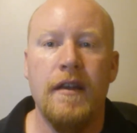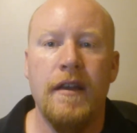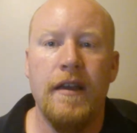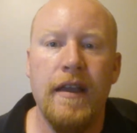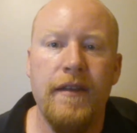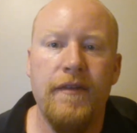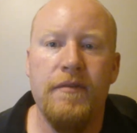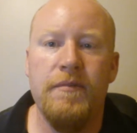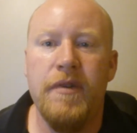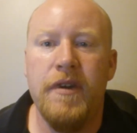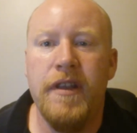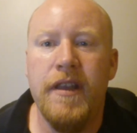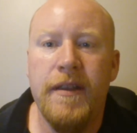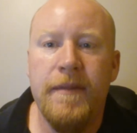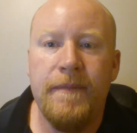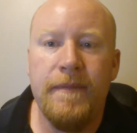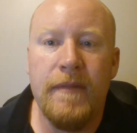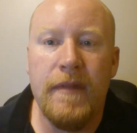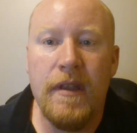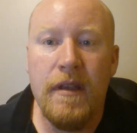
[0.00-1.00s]
Hey everybody,
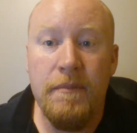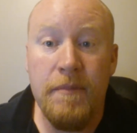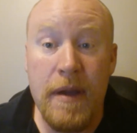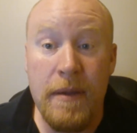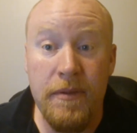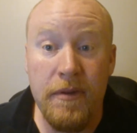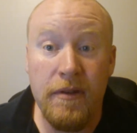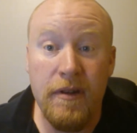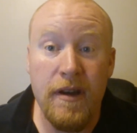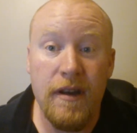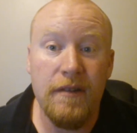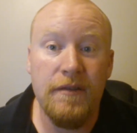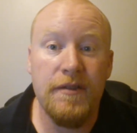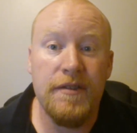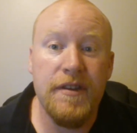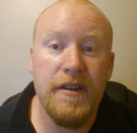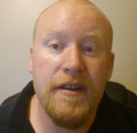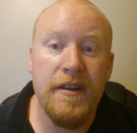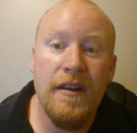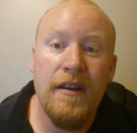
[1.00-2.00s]
Pepper
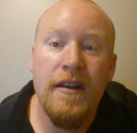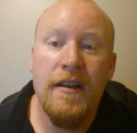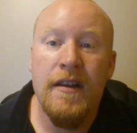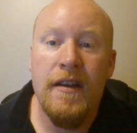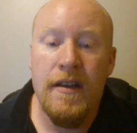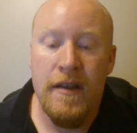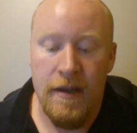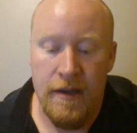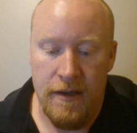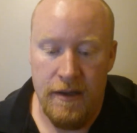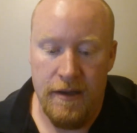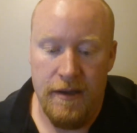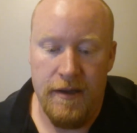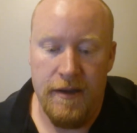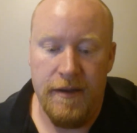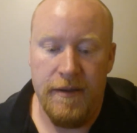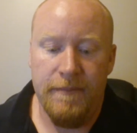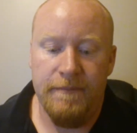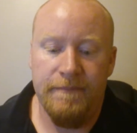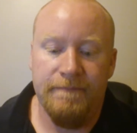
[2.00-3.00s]
Chronicles here.
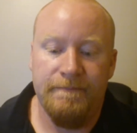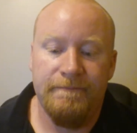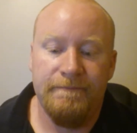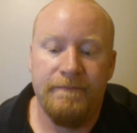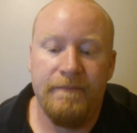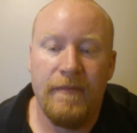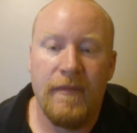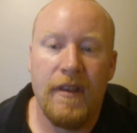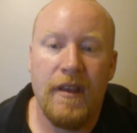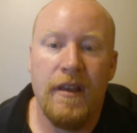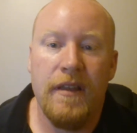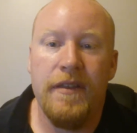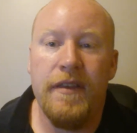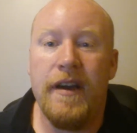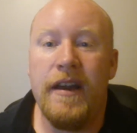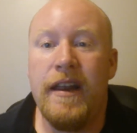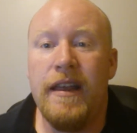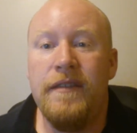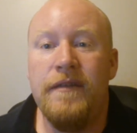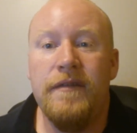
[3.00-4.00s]

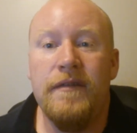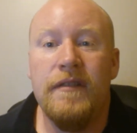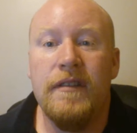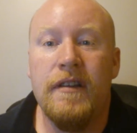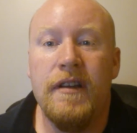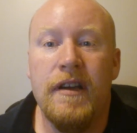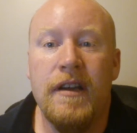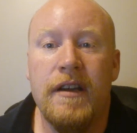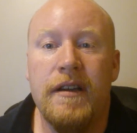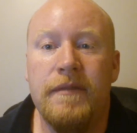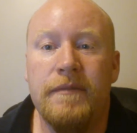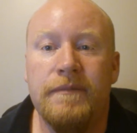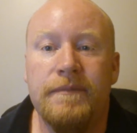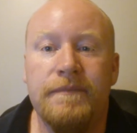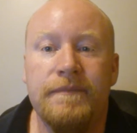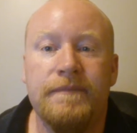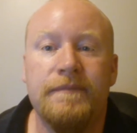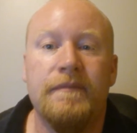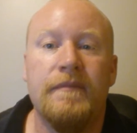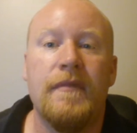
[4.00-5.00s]
Thought I'd
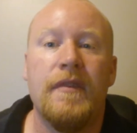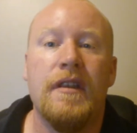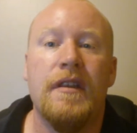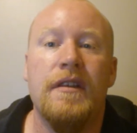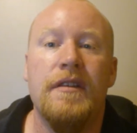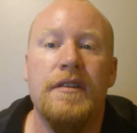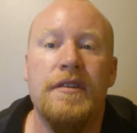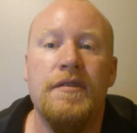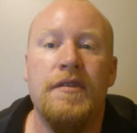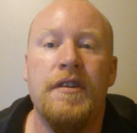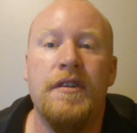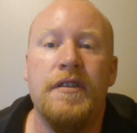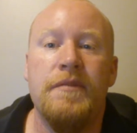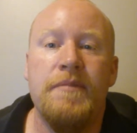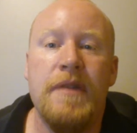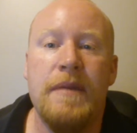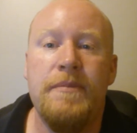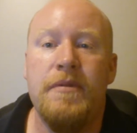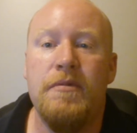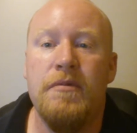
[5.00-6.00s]
do another
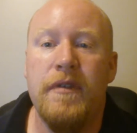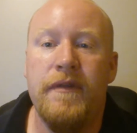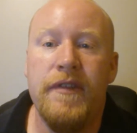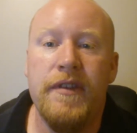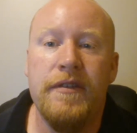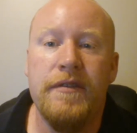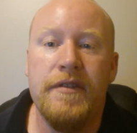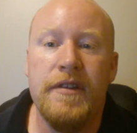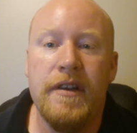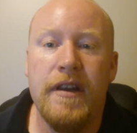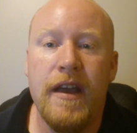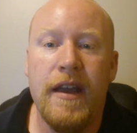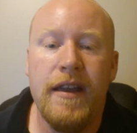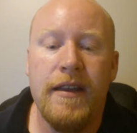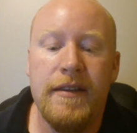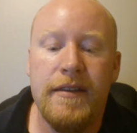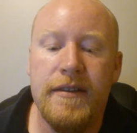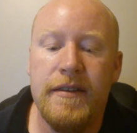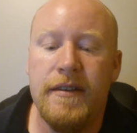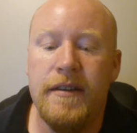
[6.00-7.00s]
pepper review
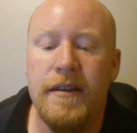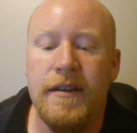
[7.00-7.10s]
tonight.